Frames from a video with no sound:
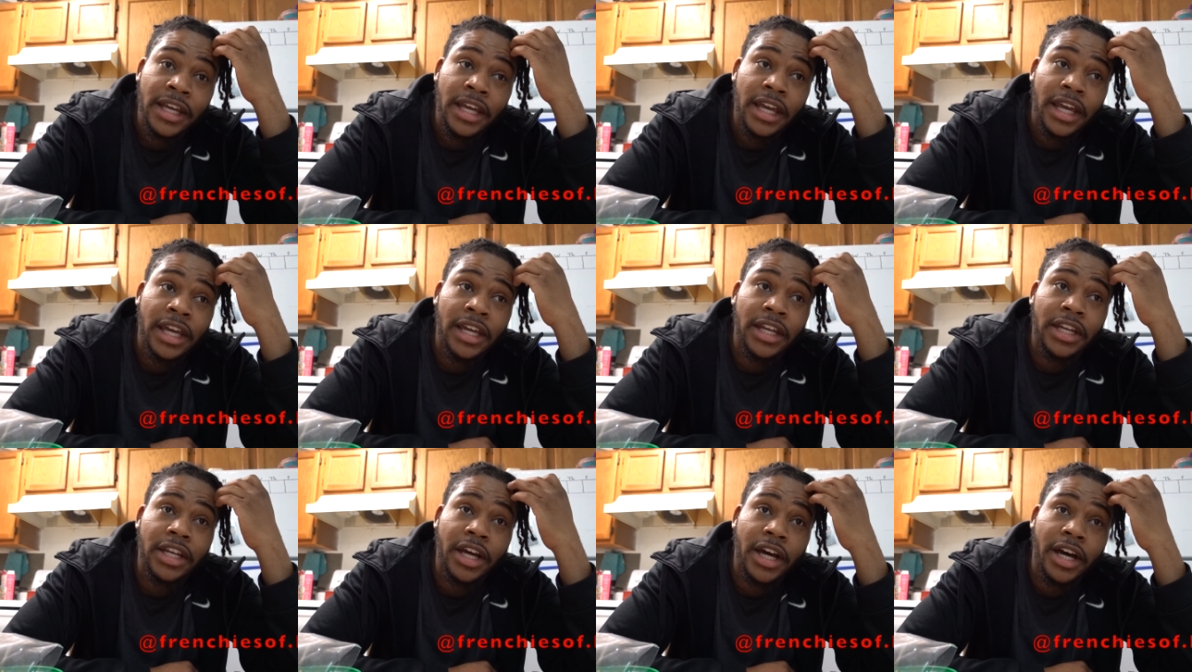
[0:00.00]

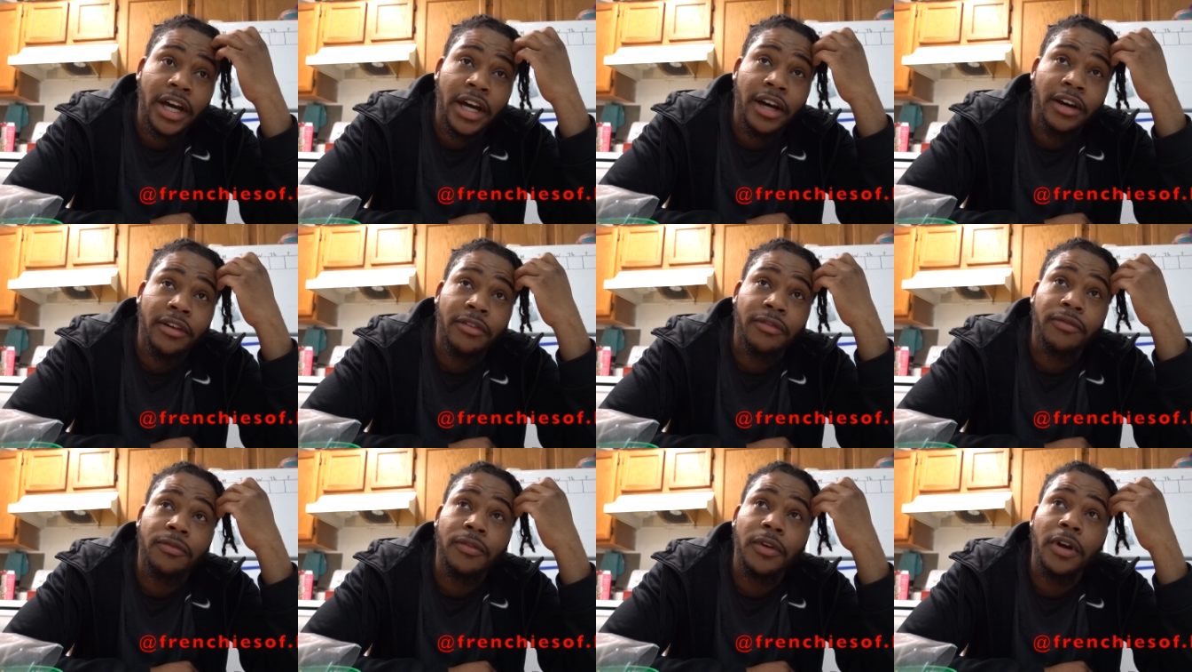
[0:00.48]
And
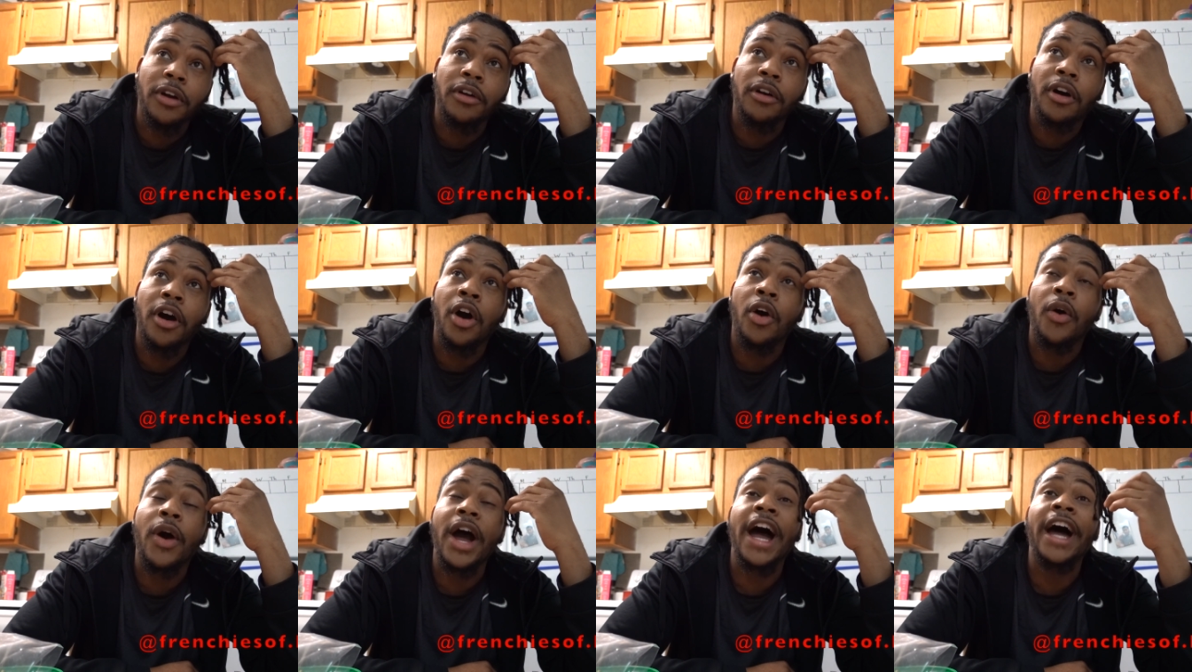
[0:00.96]

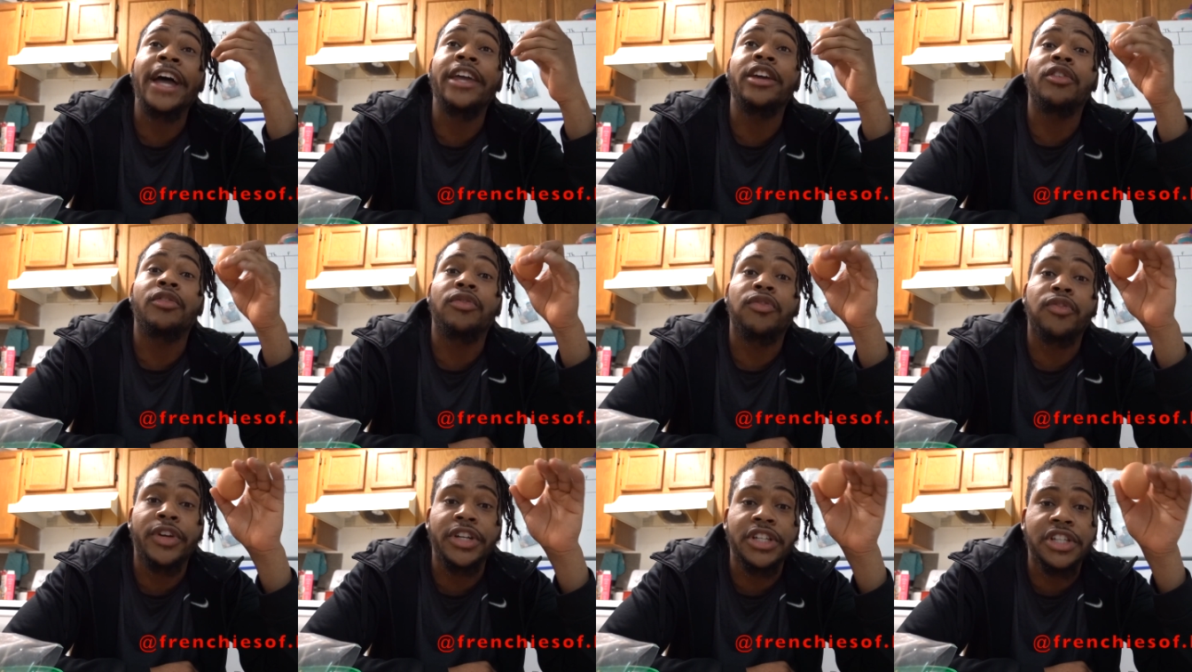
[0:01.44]
Ohio
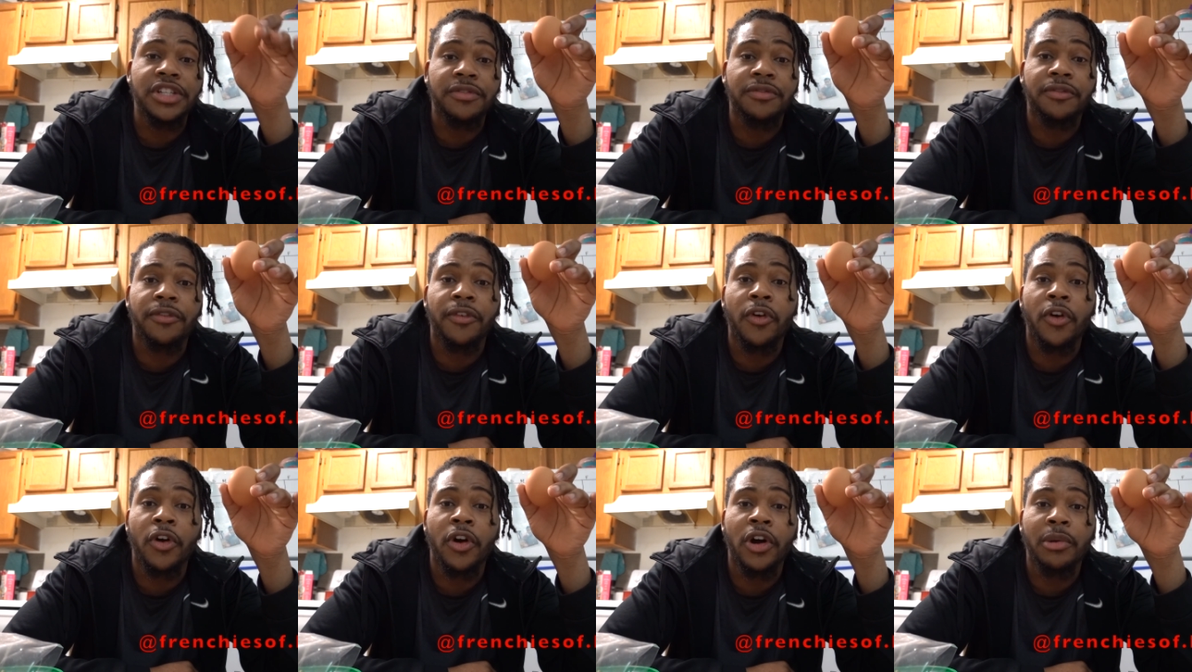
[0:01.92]
Frenchie
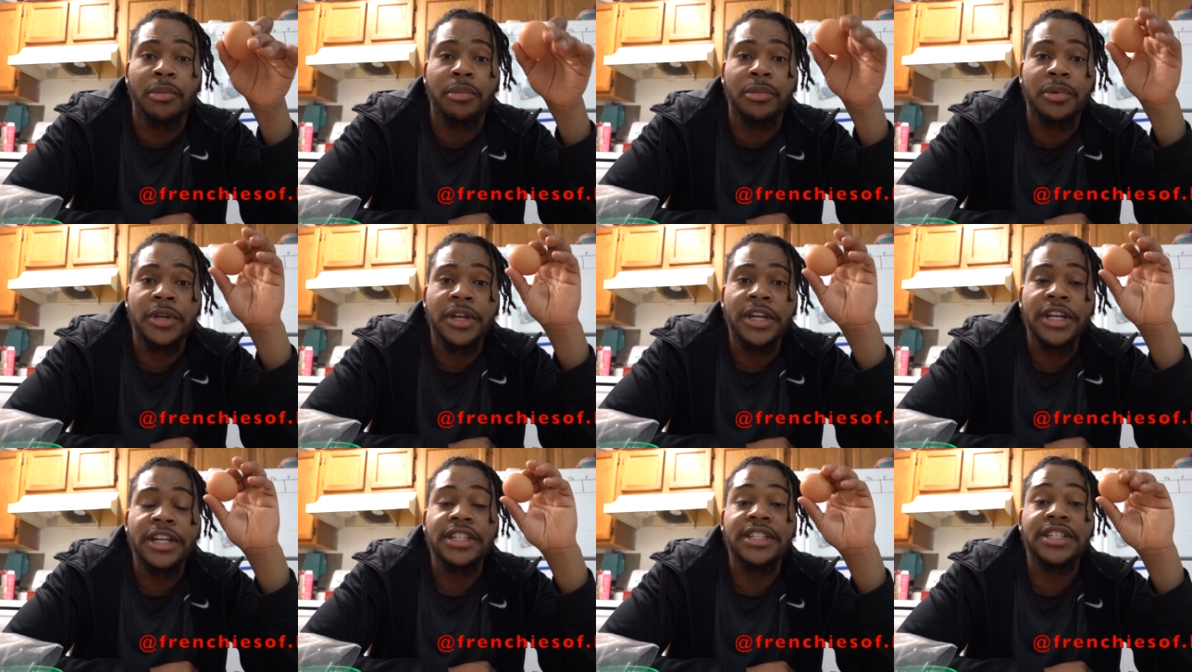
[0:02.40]

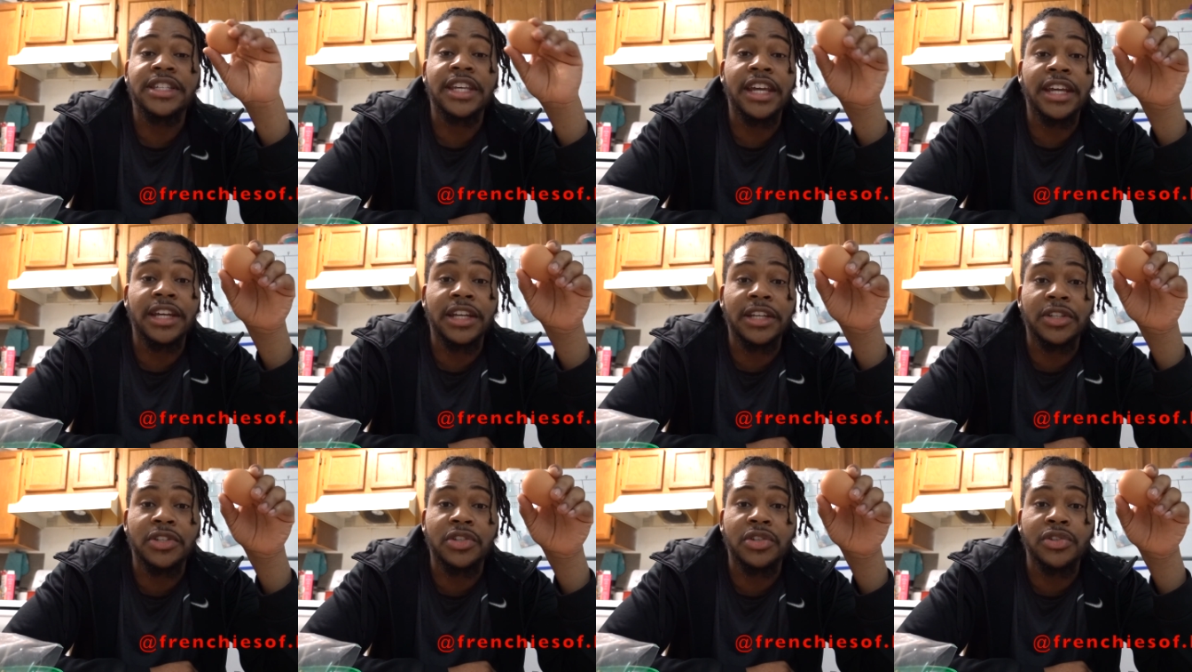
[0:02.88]
Farm said
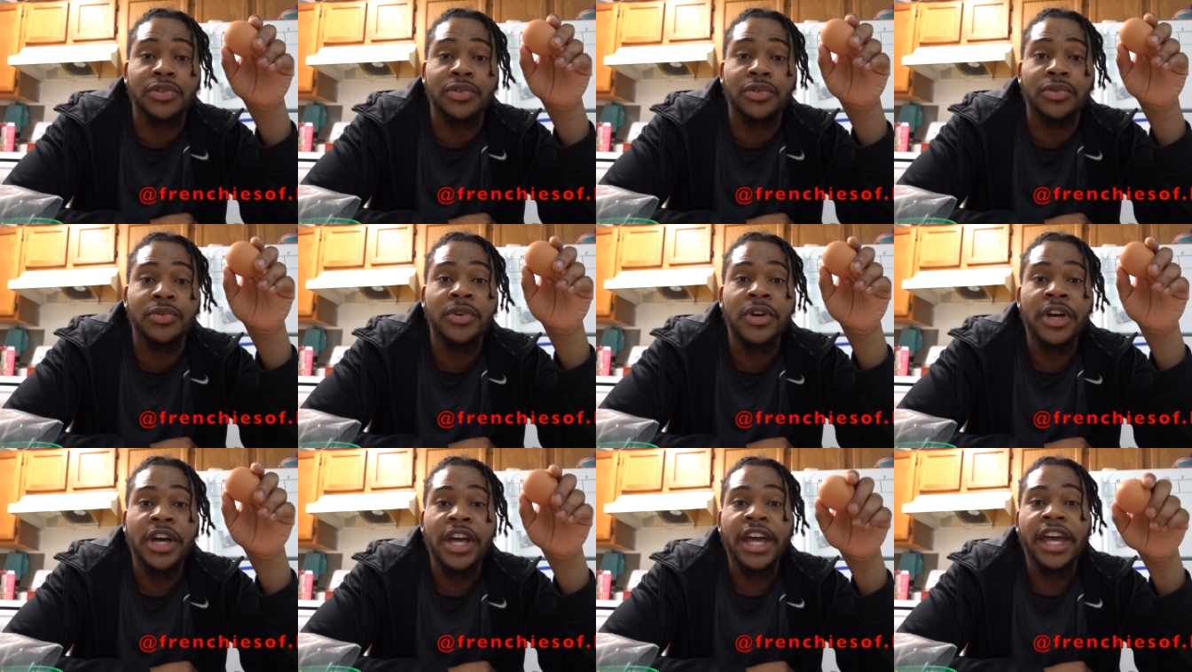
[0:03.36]
it
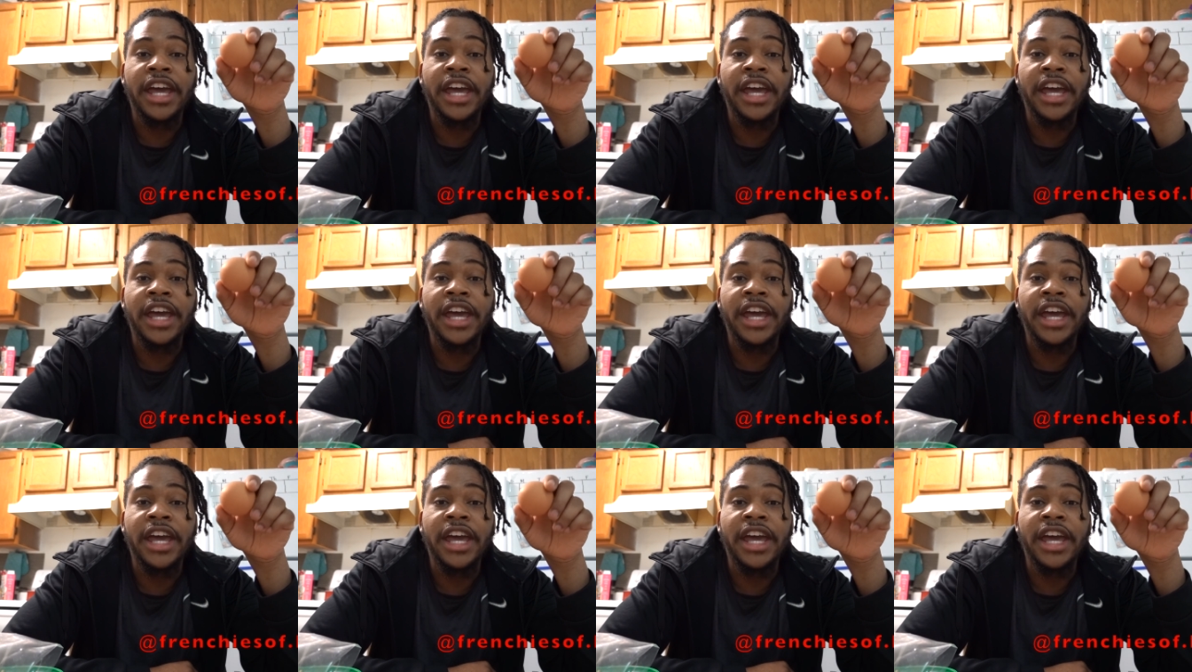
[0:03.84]
too.